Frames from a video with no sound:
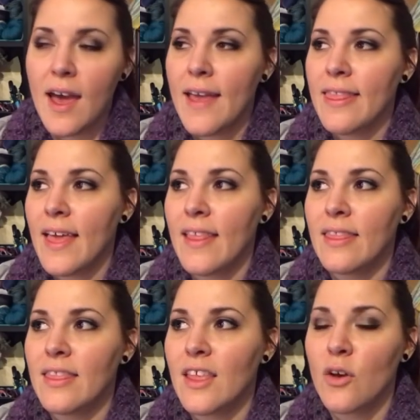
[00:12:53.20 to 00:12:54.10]
And
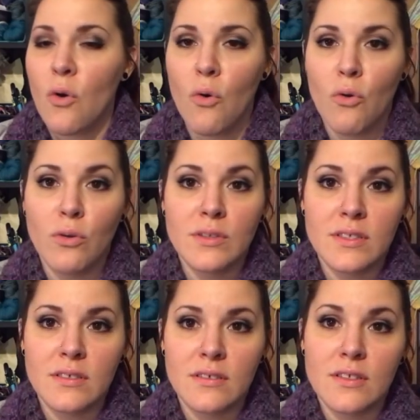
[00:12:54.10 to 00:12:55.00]
then the gold
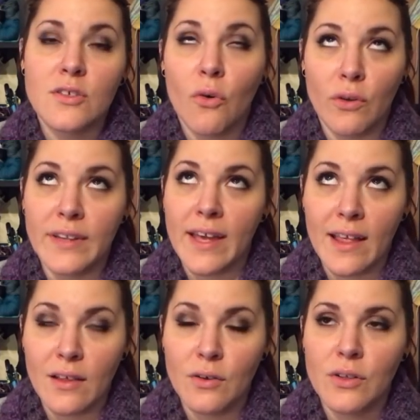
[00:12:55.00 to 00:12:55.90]
is gold, not
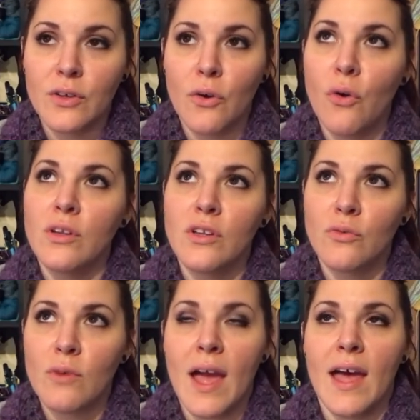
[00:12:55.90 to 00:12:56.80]
yellow. The gold and the
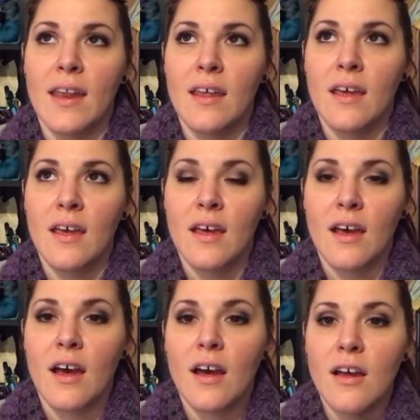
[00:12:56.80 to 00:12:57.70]
red
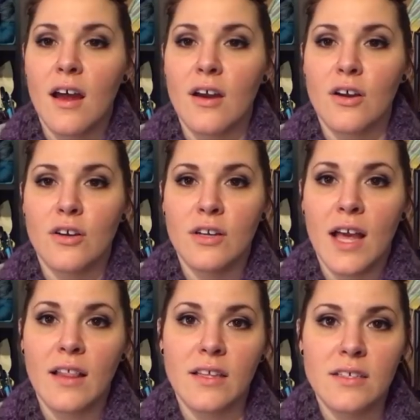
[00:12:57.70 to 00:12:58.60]
are her
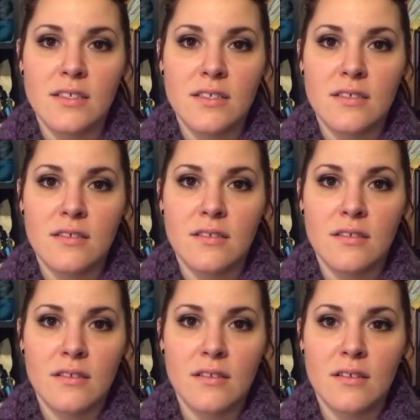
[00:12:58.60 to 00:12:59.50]
necklace,
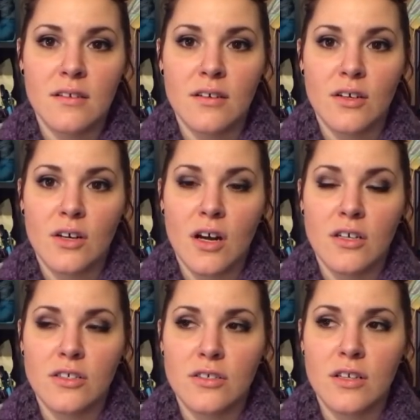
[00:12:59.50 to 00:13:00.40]

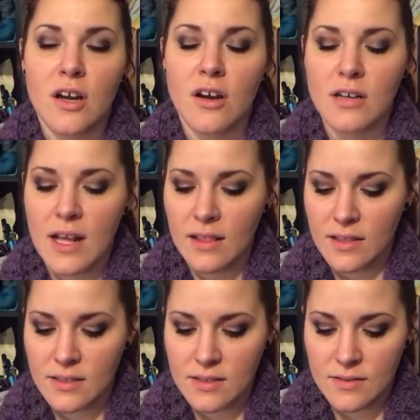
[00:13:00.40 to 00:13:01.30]
her heart necklace.